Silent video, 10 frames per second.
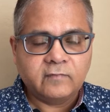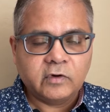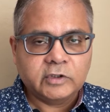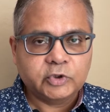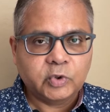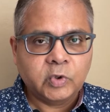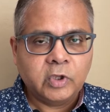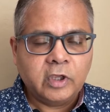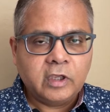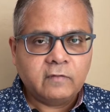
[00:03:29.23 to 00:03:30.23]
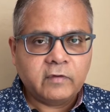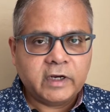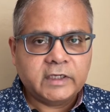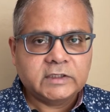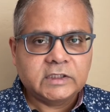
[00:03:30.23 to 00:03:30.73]
world. So when
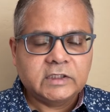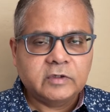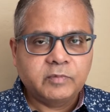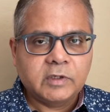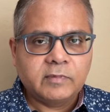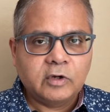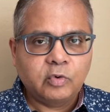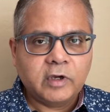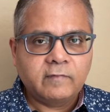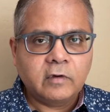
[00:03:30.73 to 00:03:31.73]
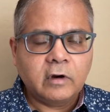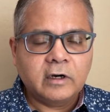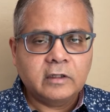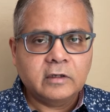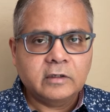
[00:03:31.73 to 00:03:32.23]
I see the people who have
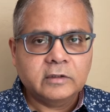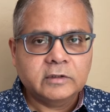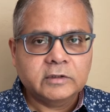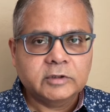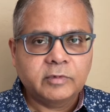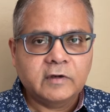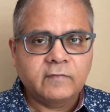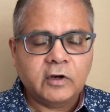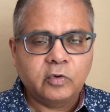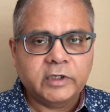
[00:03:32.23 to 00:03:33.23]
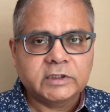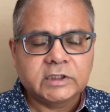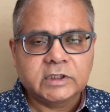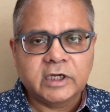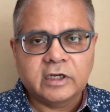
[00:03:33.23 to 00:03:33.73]
got the Schmidt Fellow, I
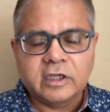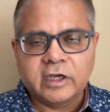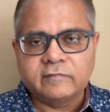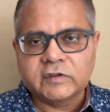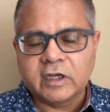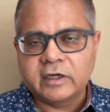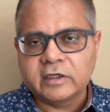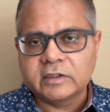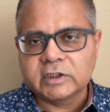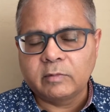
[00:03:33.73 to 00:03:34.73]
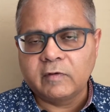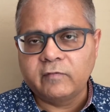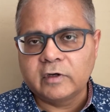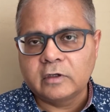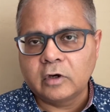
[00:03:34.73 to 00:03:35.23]
see that they have selected some of
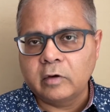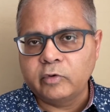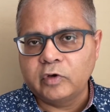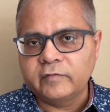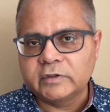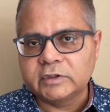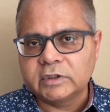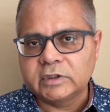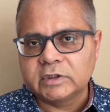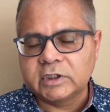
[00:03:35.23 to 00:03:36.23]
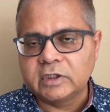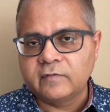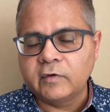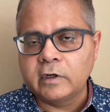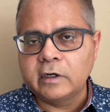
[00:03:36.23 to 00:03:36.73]
the top universities in the
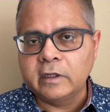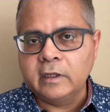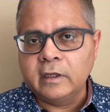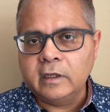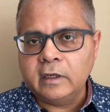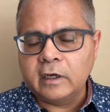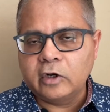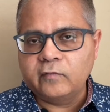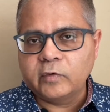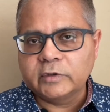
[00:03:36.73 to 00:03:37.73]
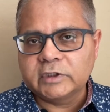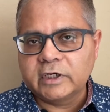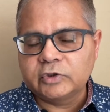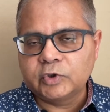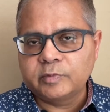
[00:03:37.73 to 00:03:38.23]
world. And of course,
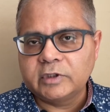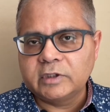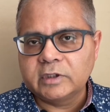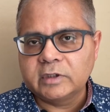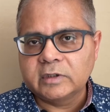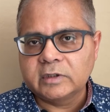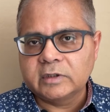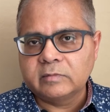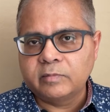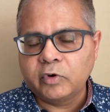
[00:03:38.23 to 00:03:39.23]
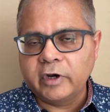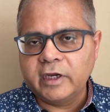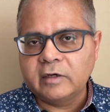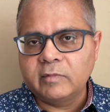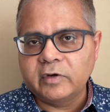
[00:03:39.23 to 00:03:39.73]
that should be the
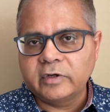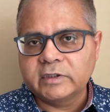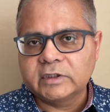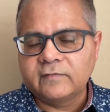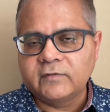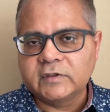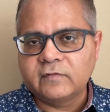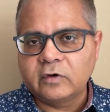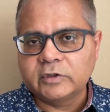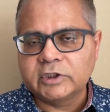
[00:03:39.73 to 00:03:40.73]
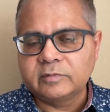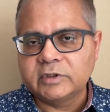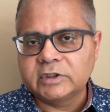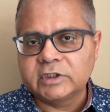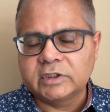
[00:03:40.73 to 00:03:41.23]
point, because if this fellowship
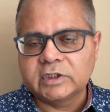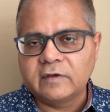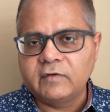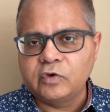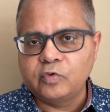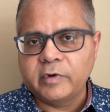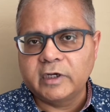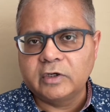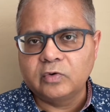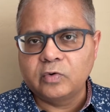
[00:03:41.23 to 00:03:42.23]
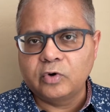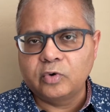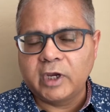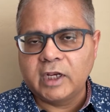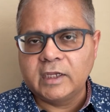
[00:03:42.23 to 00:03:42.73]
is just giving you money to go to
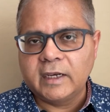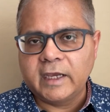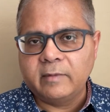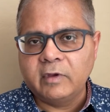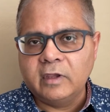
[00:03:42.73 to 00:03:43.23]
any lab,